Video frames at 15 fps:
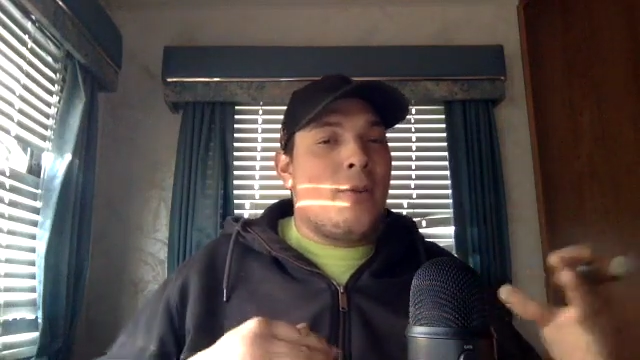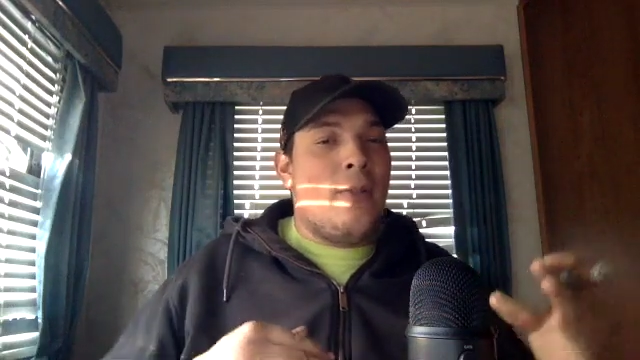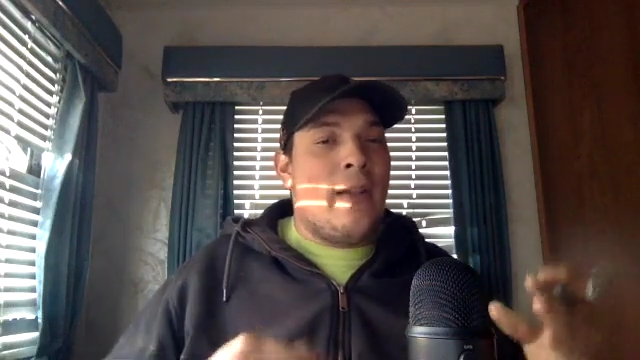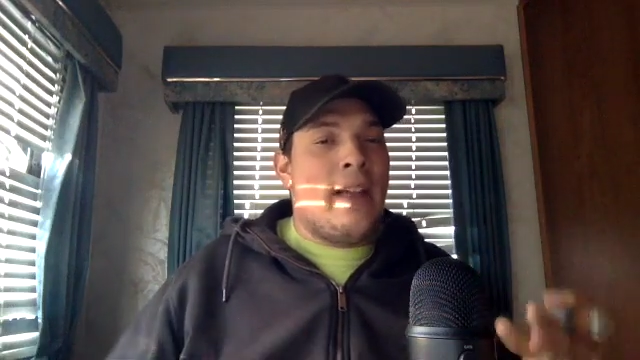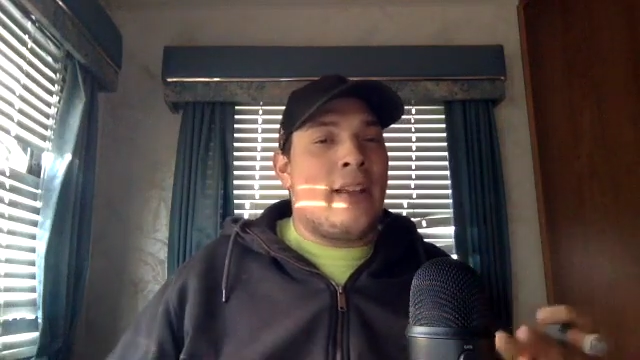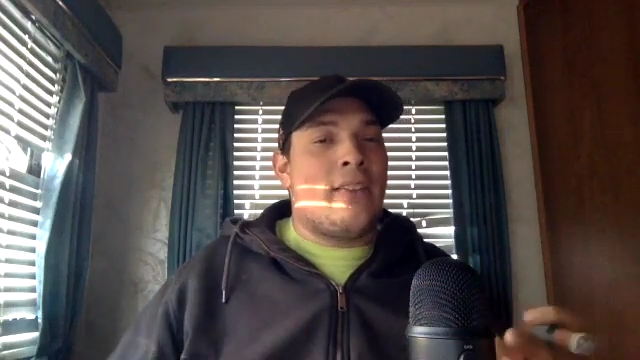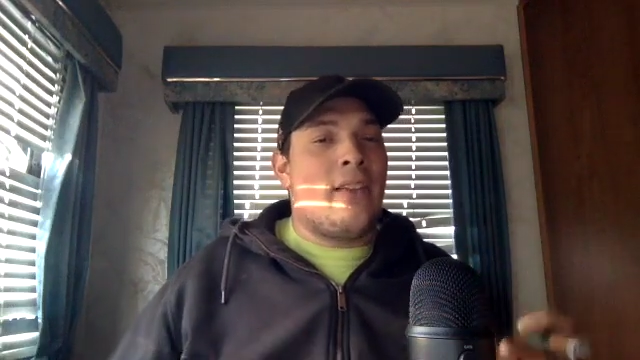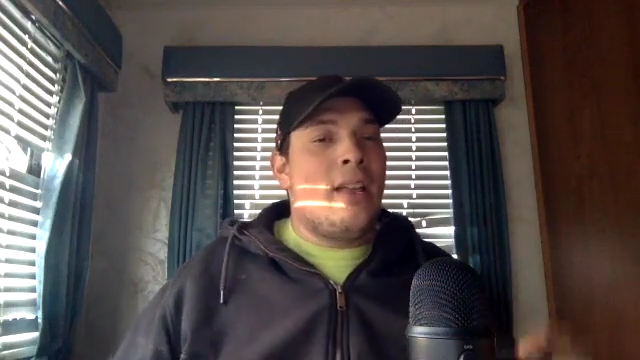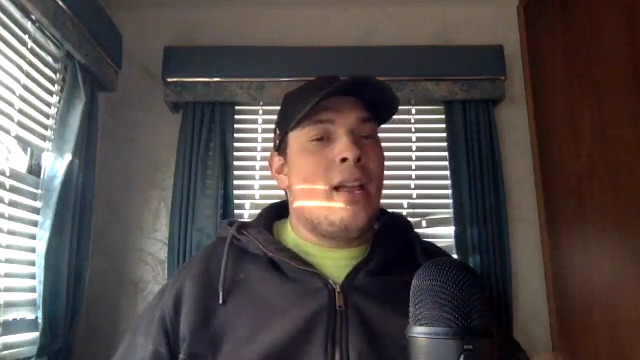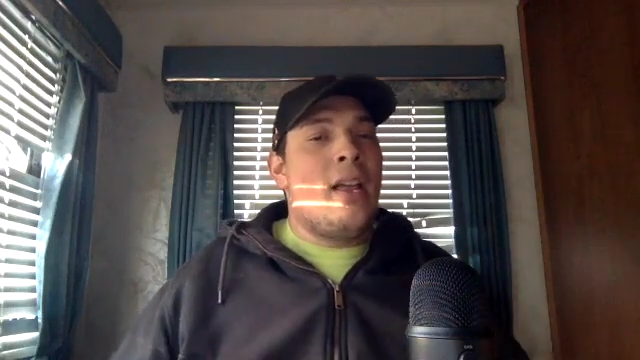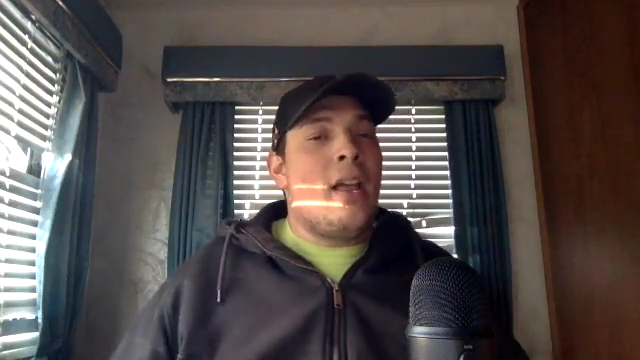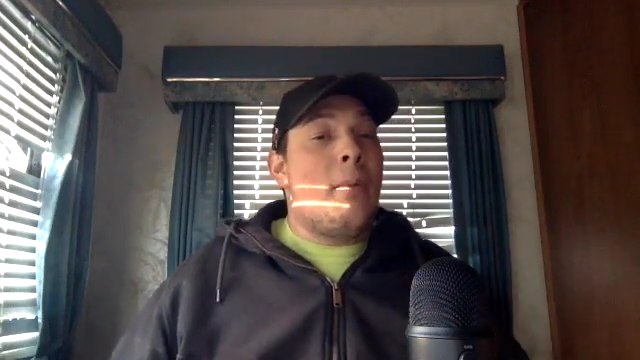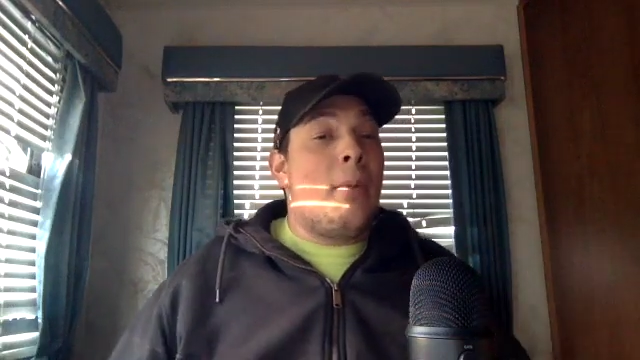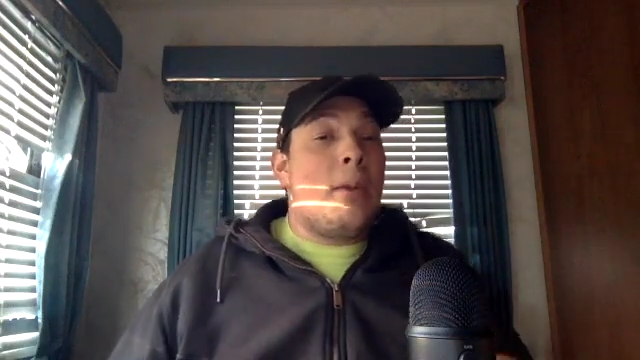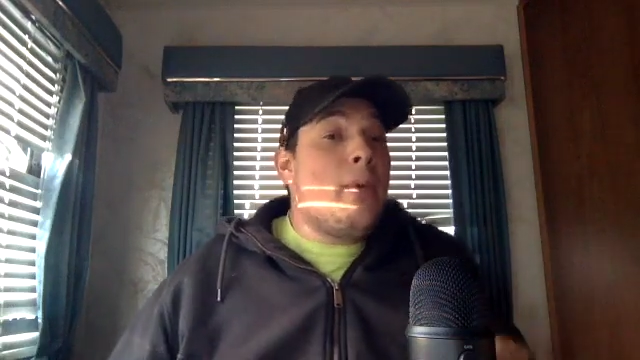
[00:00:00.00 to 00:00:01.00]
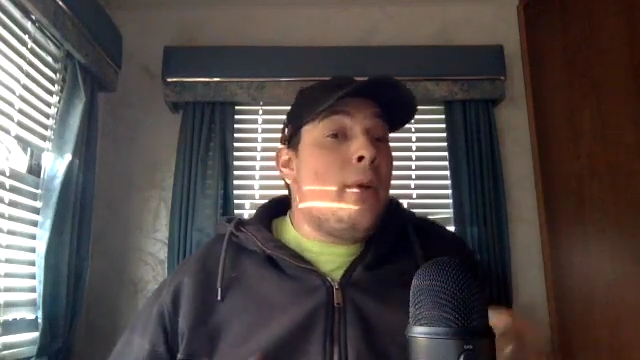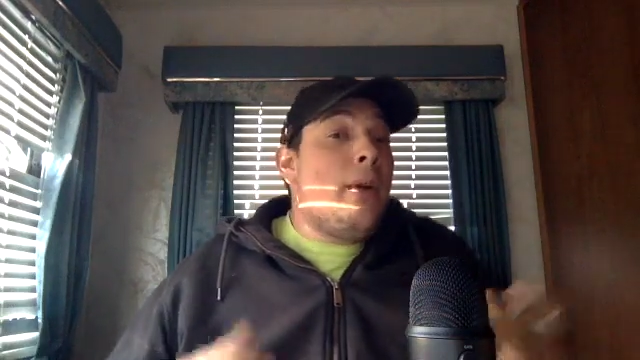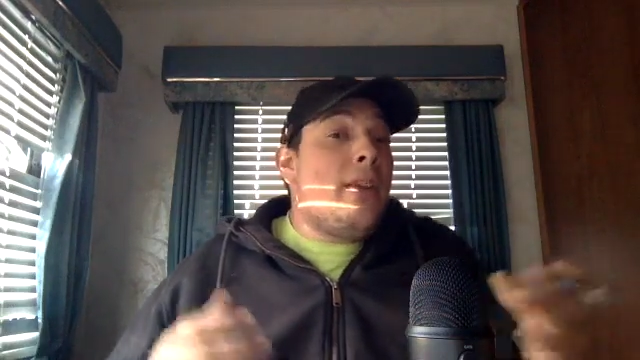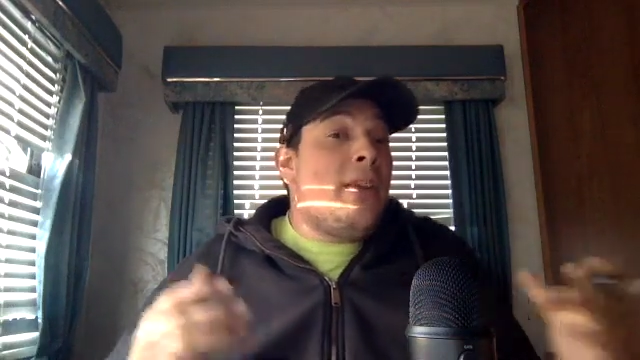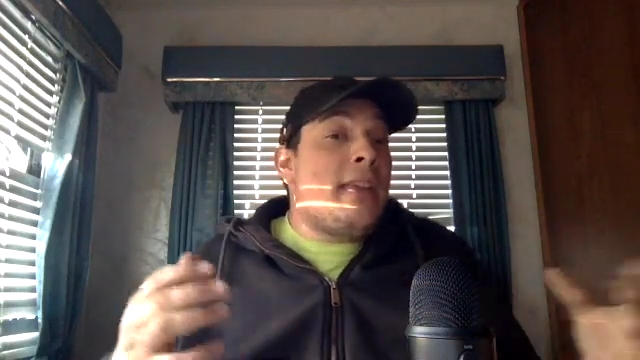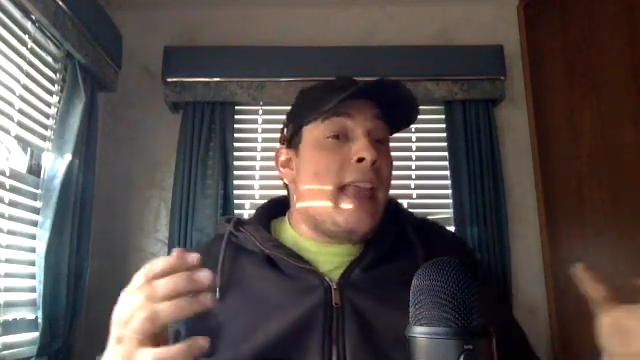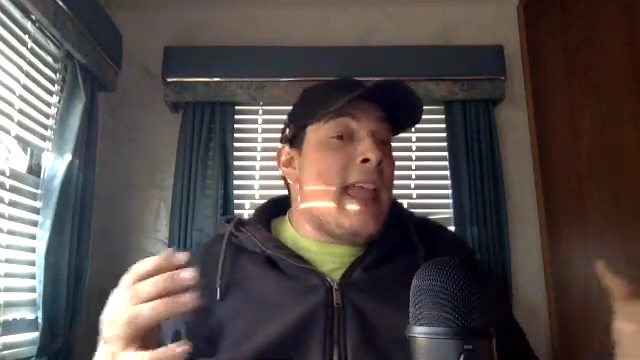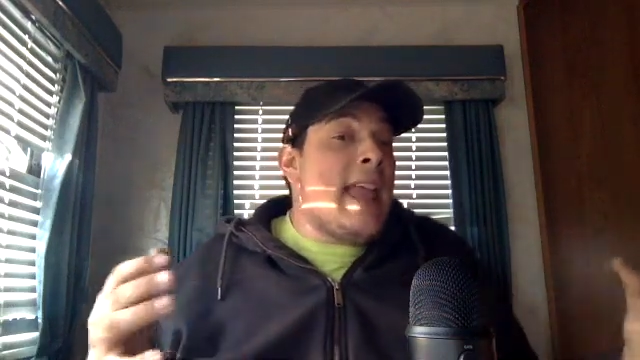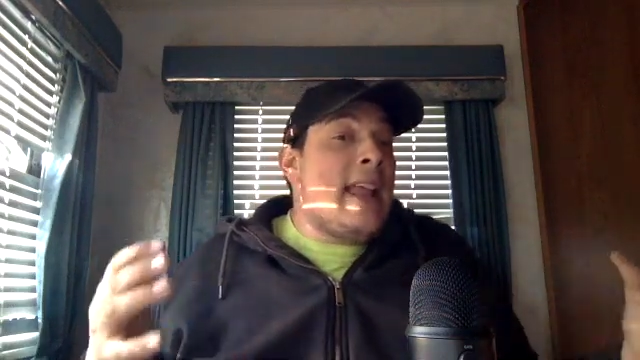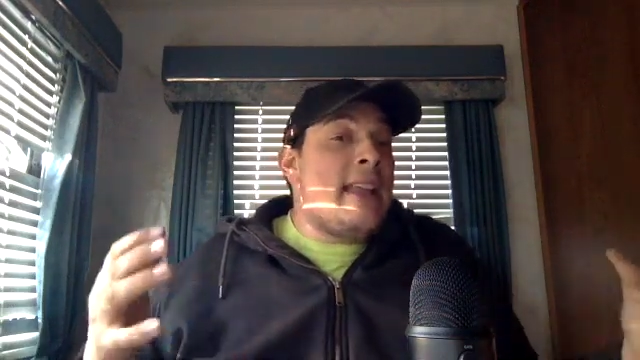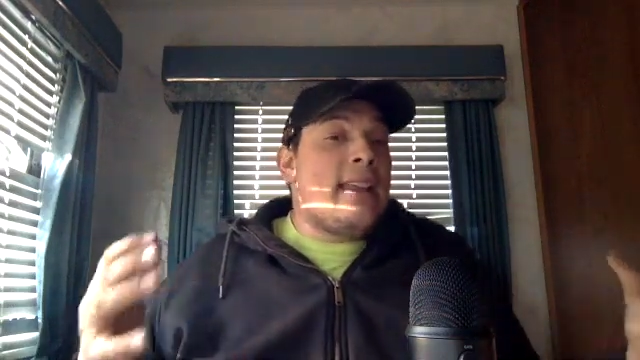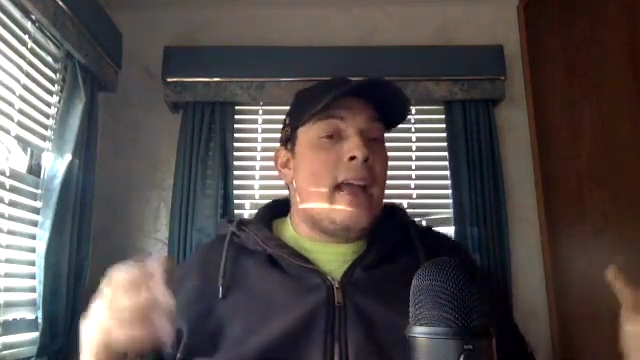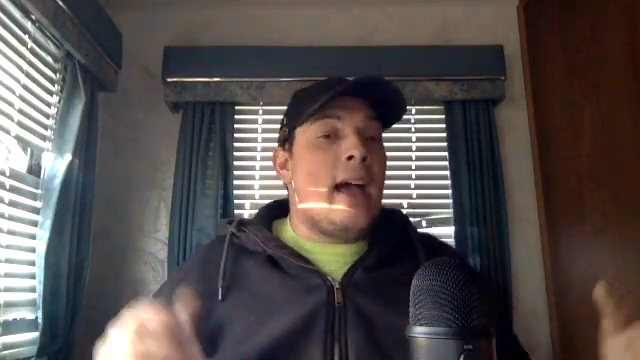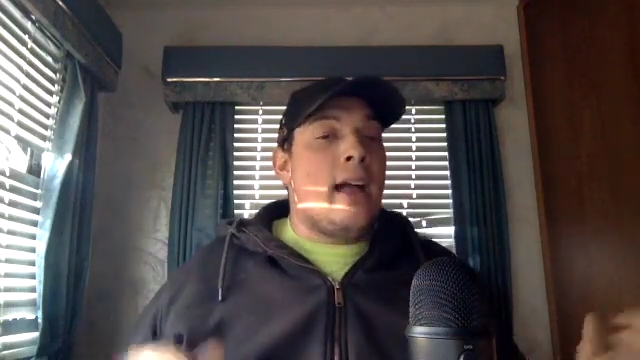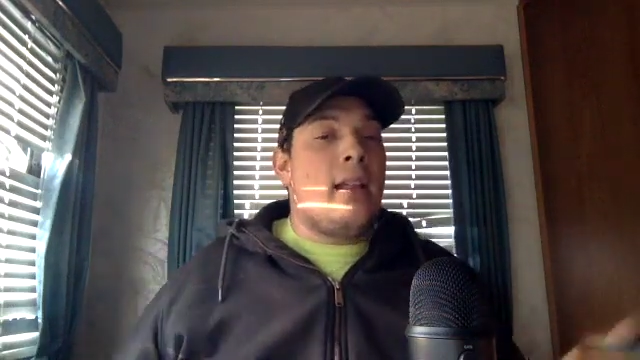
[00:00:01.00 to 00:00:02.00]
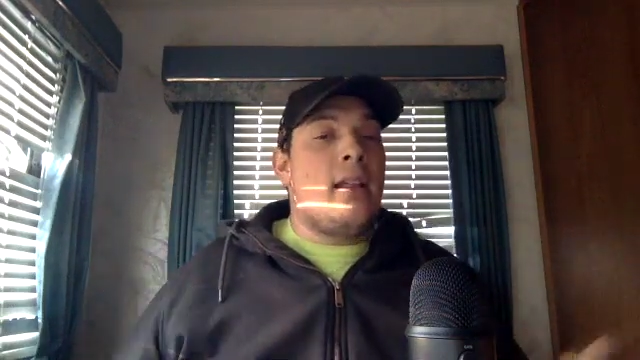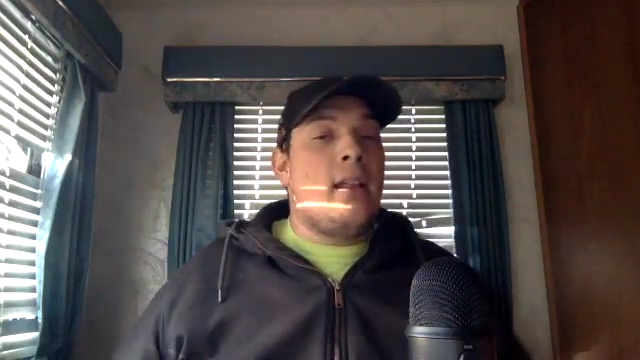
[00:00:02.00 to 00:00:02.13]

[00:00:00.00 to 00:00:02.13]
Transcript: things, but you really just can't yet.